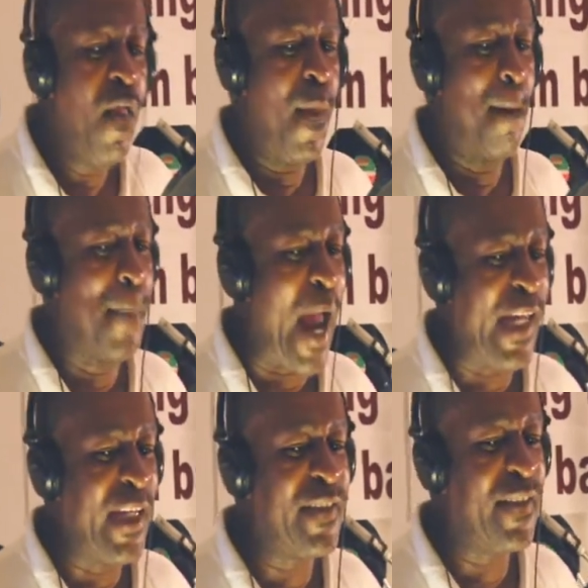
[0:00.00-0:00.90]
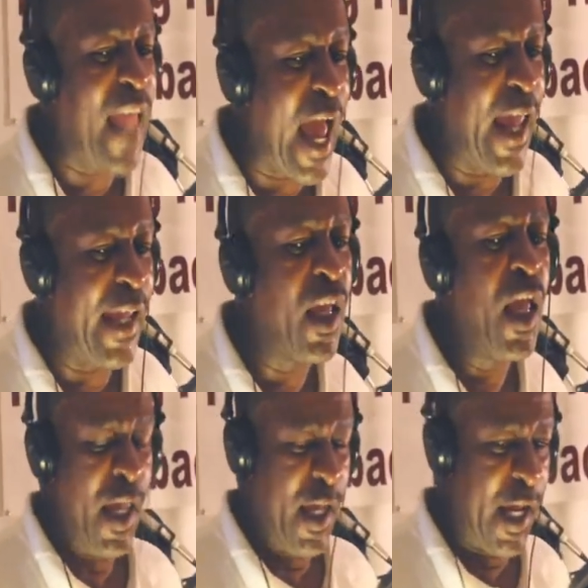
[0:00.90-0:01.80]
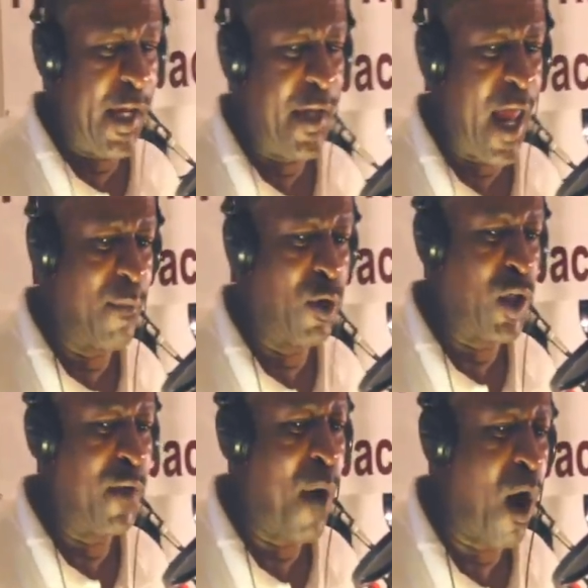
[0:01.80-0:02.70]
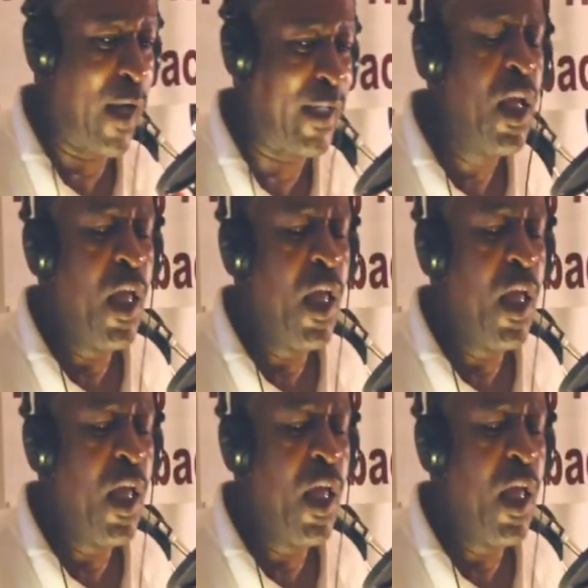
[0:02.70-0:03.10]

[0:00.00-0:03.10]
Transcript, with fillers: the banginest thing in Hamilton Park.